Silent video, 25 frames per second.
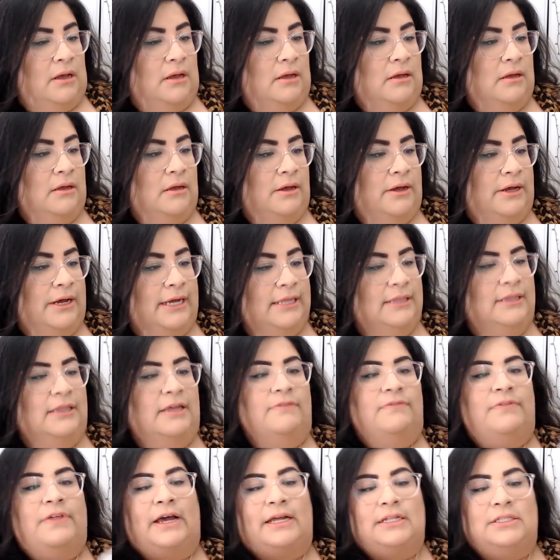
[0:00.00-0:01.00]
Oh, I
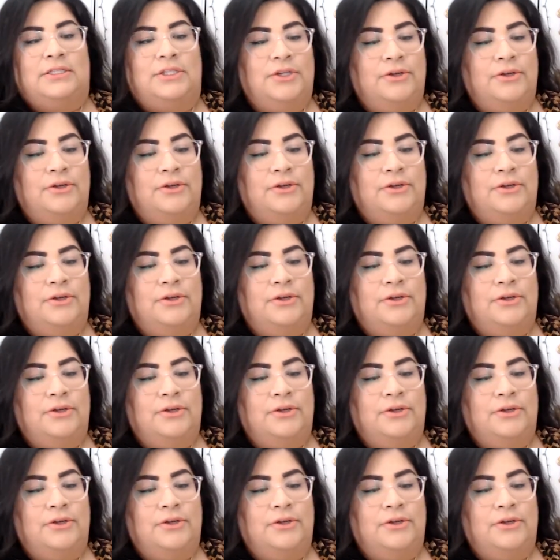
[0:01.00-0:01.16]
love that.